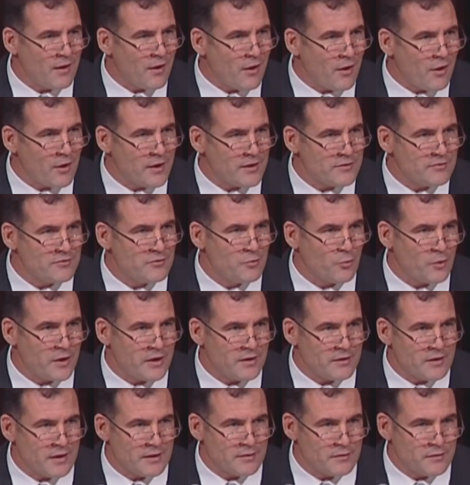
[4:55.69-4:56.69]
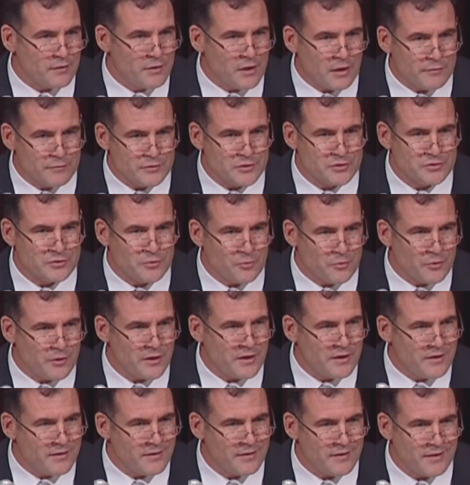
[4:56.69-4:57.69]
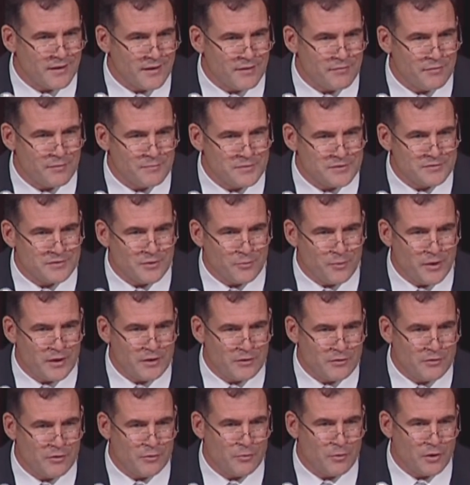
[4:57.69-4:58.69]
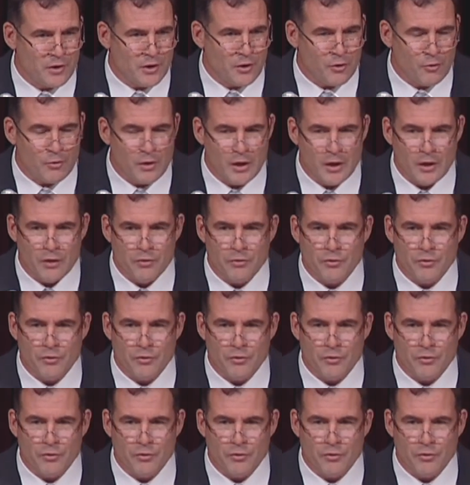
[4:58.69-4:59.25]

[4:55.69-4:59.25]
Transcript: August 29th cover story from just a week or two ago,